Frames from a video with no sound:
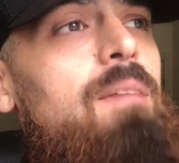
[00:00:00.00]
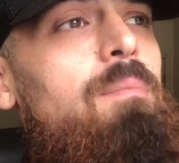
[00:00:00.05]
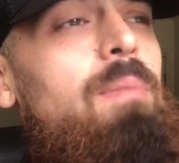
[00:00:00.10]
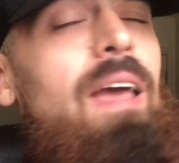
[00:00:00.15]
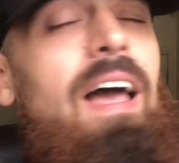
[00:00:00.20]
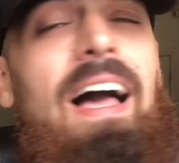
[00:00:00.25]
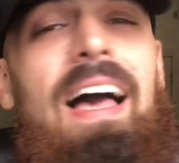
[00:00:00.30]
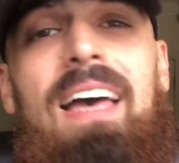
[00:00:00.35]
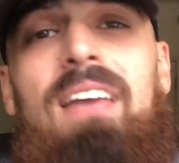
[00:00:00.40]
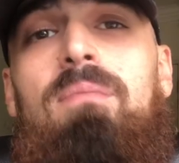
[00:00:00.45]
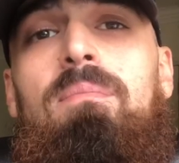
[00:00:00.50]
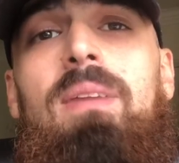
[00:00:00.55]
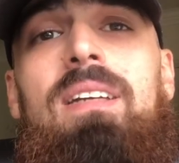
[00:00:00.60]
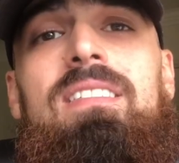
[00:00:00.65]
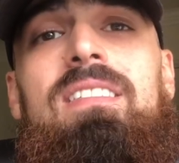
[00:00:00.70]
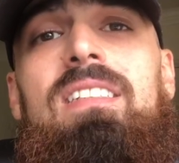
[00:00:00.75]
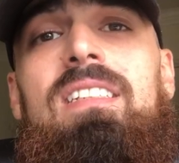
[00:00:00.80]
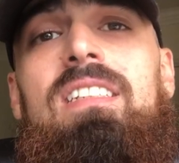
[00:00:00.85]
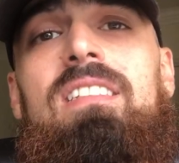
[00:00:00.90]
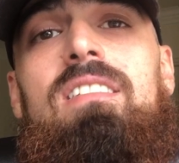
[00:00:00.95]
behind
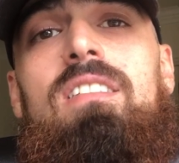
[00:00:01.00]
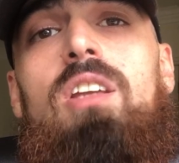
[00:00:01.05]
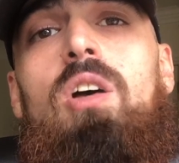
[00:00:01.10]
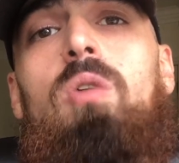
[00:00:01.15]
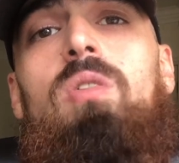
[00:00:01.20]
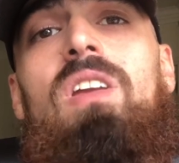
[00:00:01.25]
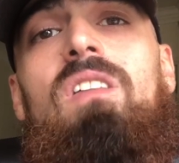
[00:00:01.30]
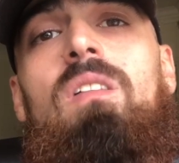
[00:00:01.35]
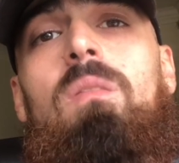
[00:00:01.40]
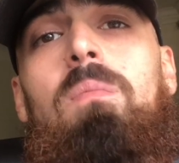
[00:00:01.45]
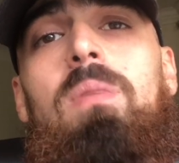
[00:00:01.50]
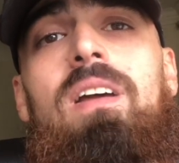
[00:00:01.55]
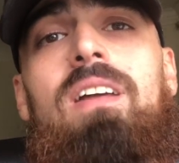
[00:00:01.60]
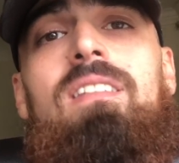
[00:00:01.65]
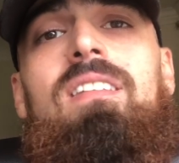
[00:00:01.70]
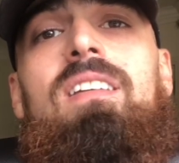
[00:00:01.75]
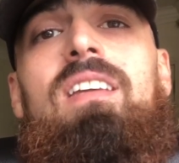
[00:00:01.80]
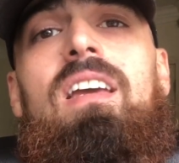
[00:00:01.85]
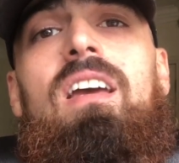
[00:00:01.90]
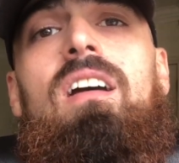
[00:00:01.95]
Messi, he's the only other player
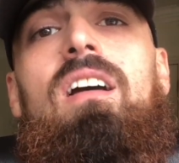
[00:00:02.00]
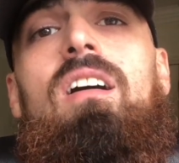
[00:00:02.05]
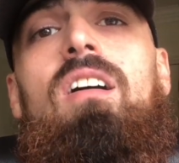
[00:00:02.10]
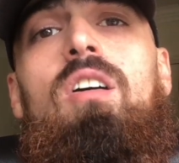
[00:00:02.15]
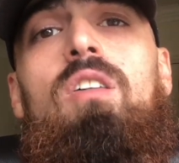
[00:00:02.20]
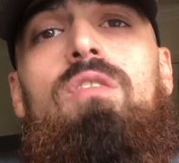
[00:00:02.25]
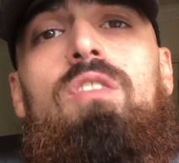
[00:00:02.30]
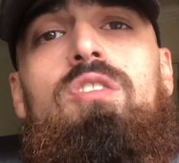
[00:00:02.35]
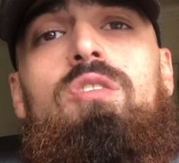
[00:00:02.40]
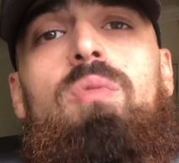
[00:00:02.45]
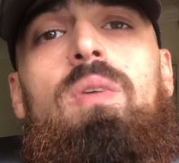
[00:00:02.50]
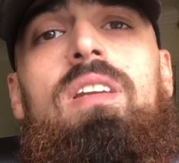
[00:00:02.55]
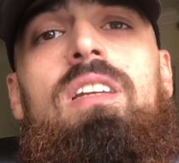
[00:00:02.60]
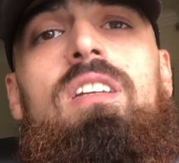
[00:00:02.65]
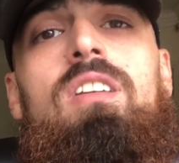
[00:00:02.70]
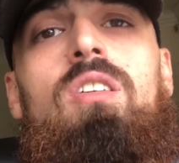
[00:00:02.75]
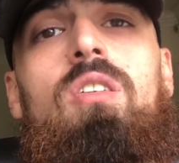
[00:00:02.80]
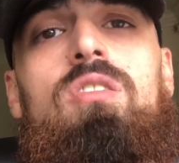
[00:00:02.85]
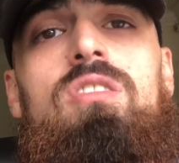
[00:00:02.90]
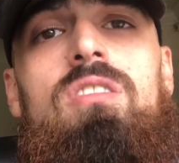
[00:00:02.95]
to get over 20
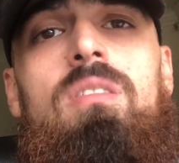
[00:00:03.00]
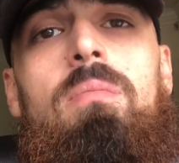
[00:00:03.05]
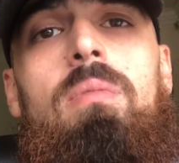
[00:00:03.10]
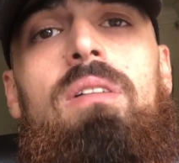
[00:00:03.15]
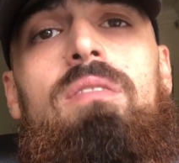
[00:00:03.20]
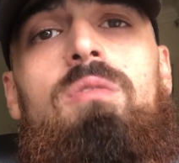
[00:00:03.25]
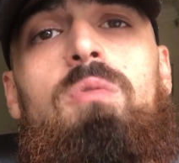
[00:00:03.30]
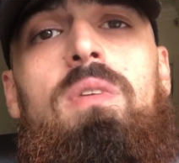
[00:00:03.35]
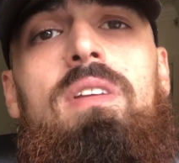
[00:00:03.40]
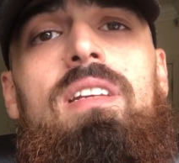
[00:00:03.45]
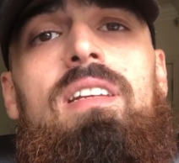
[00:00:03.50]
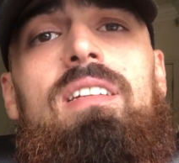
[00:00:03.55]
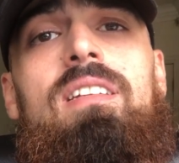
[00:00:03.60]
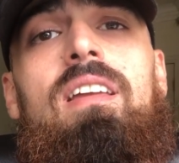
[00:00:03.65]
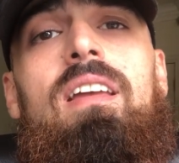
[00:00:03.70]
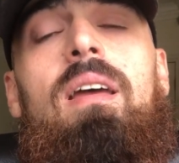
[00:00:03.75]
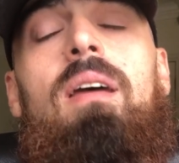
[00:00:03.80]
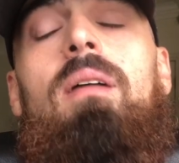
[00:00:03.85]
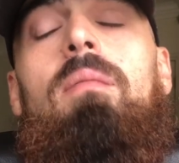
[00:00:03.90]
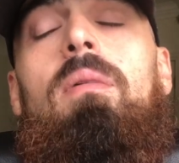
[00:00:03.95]
goals and above 10
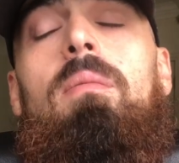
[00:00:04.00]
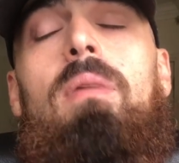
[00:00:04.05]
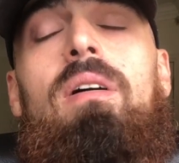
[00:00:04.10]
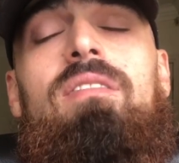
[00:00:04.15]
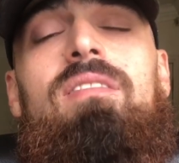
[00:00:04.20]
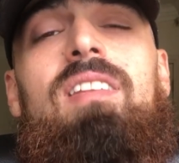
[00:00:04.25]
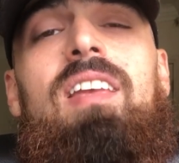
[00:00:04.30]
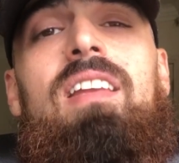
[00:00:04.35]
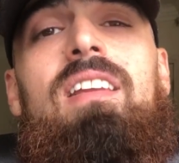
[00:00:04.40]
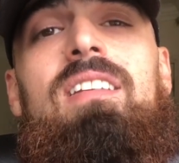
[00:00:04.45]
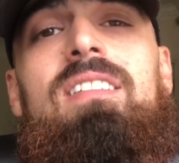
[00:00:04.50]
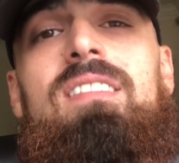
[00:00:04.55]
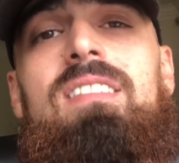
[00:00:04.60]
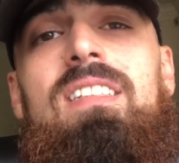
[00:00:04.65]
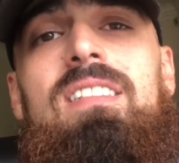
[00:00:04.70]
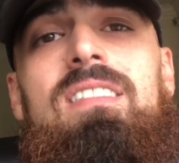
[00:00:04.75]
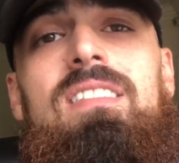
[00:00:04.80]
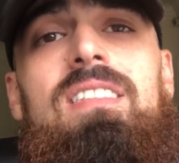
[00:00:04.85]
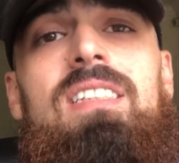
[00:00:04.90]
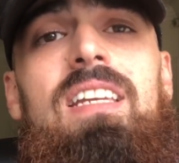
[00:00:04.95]

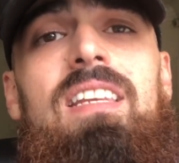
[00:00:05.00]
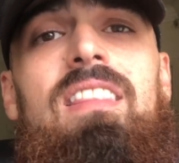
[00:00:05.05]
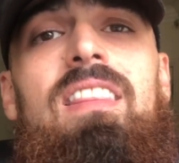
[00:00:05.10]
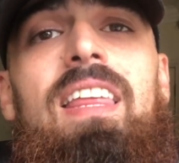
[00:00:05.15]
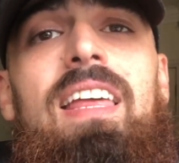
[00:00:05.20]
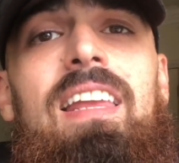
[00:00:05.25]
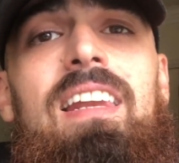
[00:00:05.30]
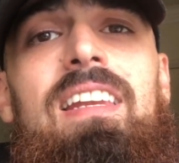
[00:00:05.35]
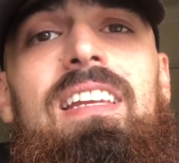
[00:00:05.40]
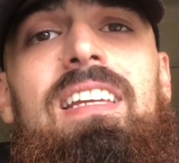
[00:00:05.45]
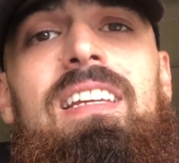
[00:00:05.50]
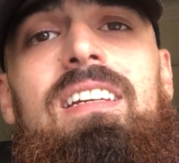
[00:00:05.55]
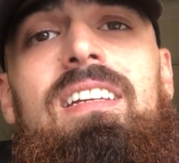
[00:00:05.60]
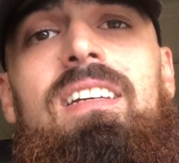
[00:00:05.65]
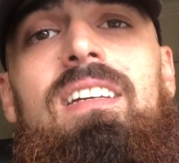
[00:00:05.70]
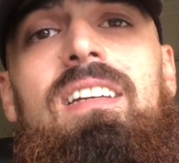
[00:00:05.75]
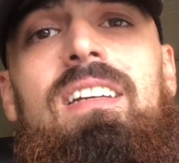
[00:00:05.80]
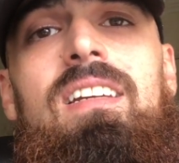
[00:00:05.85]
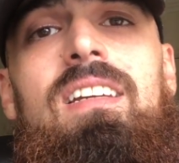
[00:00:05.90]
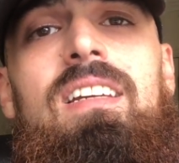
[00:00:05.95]
assists in their league.
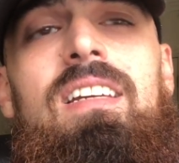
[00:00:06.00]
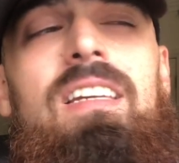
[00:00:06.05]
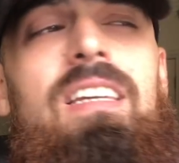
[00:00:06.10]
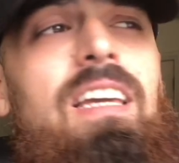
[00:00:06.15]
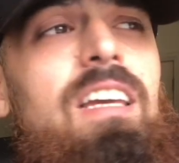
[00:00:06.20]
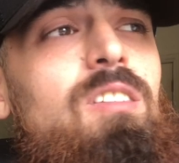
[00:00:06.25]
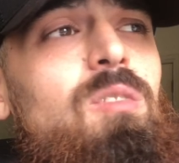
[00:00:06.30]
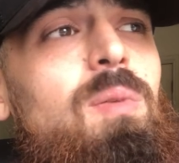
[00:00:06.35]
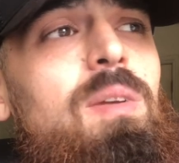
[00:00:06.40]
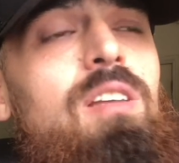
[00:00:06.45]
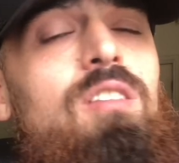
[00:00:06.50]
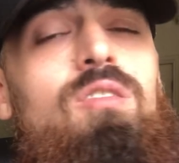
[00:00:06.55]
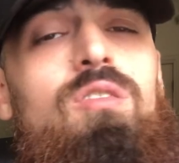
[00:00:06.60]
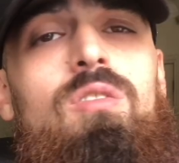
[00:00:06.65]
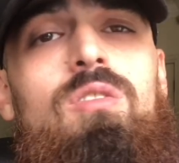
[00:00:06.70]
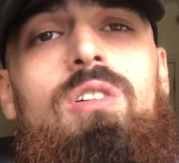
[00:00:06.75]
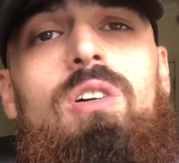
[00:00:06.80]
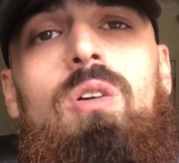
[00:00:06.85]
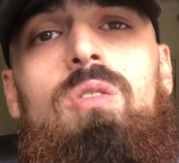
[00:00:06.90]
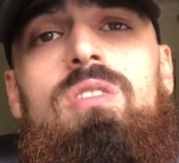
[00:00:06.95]
He had
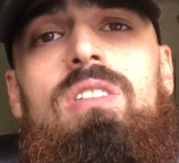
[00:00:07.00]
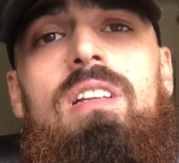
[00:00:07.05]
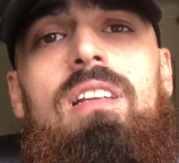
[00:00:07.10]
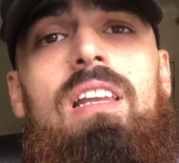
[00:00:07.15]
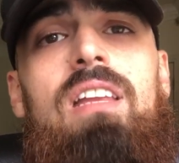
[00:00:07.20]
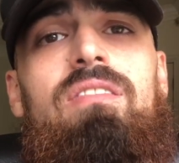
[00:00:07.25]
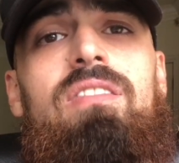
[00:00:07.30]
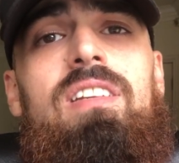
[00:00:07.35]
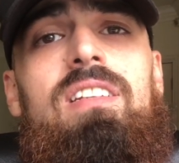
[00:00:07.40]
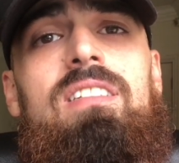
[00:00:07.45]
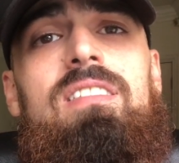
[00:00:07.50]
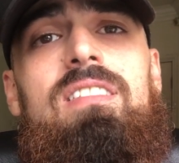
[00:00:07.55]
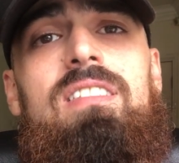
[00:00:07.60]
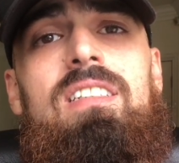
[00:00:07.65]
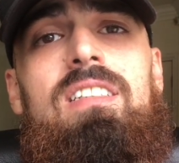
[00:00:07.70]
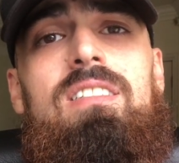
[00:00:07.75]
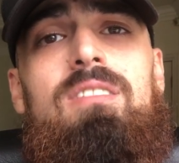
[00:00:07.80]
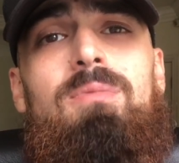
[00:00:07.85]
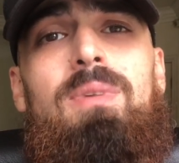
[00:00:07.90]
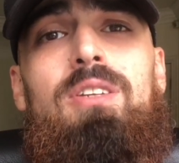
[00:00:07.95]
22 goals and 11
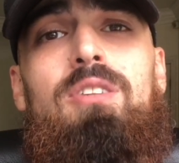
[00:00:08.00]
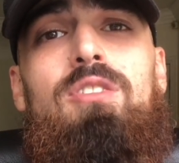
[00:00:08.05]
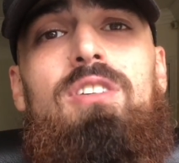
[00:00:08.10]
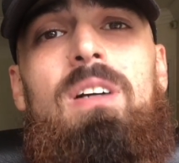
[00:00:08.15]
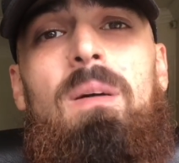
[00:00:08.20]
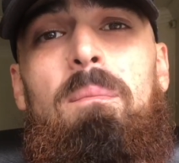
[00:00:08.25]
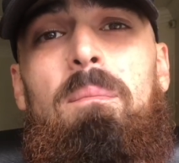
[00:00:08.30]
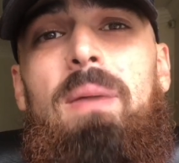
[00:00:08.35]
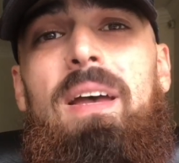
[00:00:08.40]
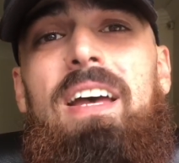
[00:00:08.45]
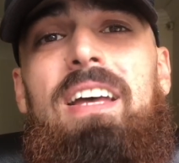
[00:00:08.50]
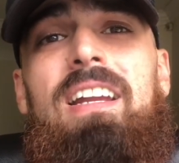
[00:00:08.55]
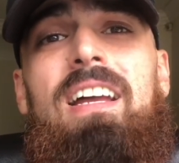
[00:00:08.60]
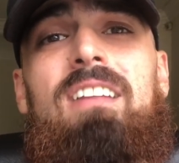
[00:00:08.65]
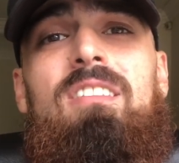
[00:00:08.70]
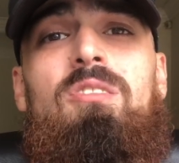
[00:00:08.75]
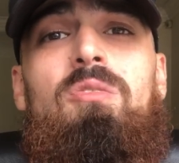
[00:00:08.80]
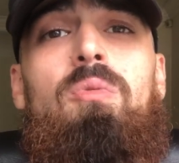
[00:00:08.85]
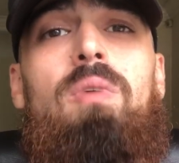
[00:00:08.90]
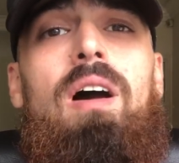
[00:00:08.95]
assists. When you compare
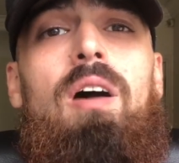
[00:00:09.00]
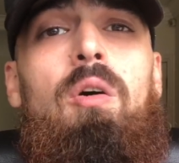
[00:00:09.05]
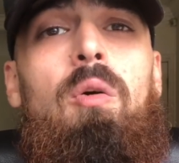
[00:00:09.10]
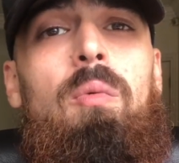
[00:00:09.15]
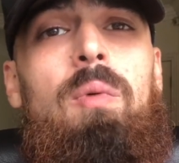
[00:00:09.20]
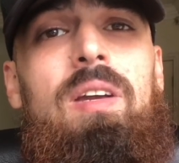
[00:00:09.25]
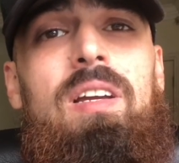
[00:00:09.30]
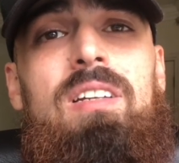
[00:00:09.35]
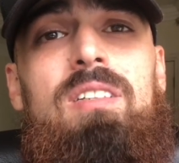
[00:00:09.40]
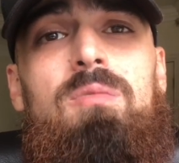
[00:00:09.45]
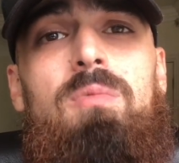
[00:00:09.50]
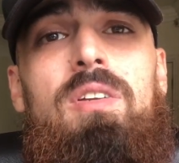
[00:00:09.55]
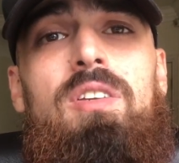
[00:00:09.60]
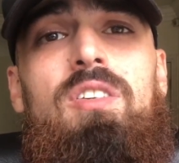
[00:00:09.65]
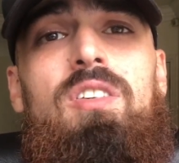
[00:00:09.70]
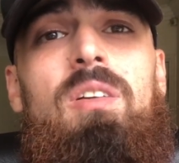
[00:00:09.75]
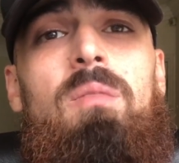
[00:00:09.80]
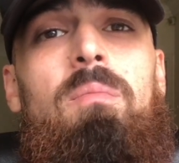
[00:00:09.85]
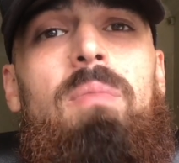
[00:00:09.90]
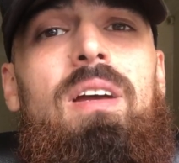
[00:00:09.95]
that to our wingers, when
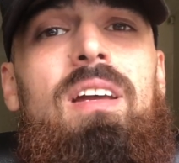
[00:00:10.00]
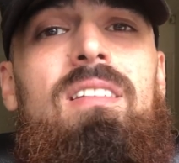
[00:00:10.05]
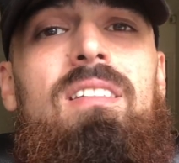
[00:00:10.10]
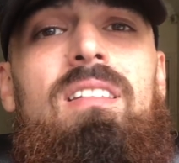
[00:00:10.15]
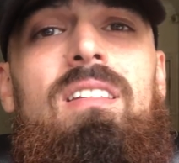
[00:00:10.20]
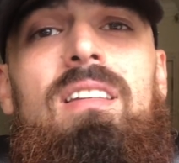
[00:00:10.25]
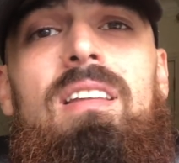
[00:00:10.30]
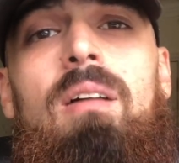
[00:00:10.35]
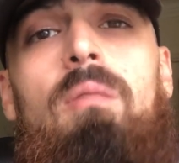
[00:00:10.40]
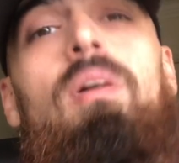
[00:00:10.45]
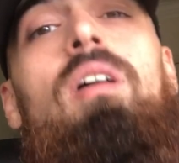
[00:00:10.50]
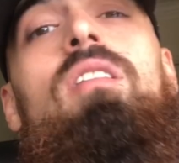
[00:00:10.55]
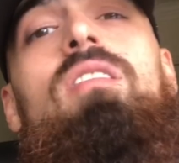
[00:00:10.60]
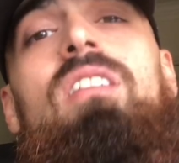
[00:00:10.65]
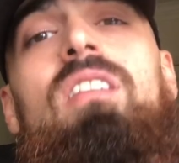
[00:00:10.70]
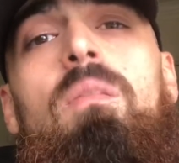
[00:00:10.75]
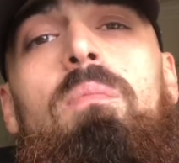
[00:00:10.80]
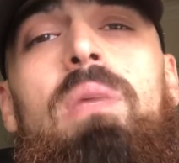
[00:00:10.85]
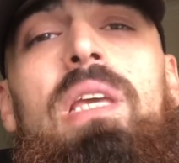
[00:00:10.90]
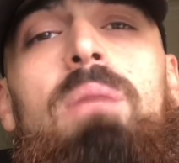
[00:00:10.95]
you compare to
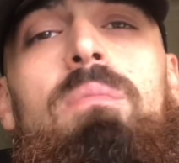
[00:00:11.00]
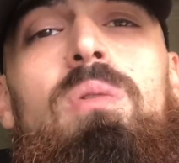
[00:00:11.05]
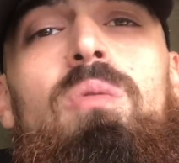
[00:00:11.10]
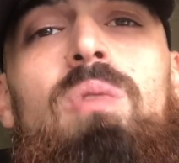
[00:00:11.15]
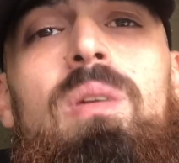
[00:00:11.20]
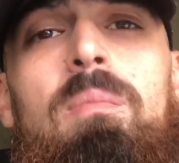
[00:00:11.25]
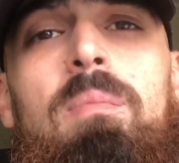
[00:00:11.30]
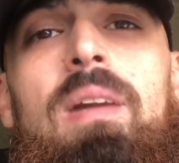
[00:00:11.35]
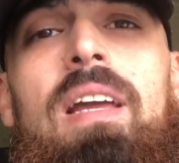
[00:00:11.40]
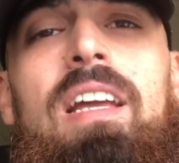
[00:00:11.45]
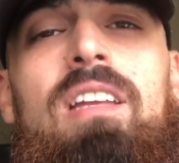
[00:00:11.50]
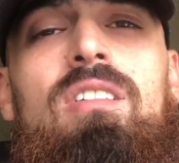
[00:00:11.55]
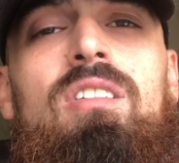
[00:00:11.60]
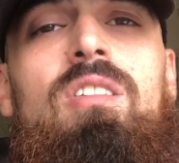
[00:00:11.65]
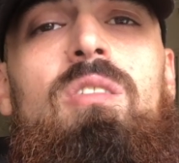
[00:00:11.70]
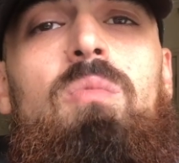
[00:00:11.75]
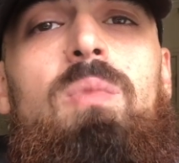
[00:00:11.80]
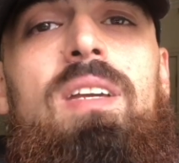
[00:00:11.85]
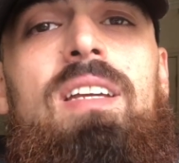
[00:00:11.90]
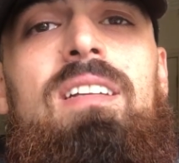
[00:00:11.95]
the people we played on
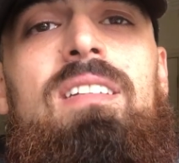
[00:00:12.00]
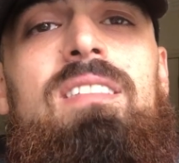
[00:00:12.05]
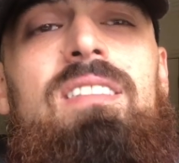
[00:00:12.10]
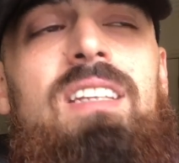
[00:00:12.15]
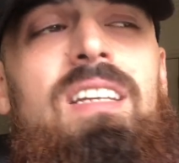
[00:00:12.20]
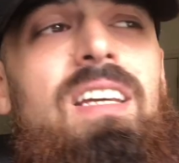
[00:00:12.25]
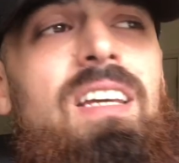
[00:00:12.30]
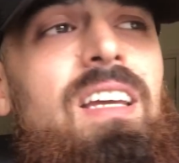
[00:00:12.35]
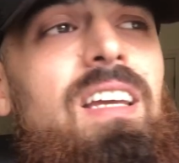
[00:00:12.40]
the wings,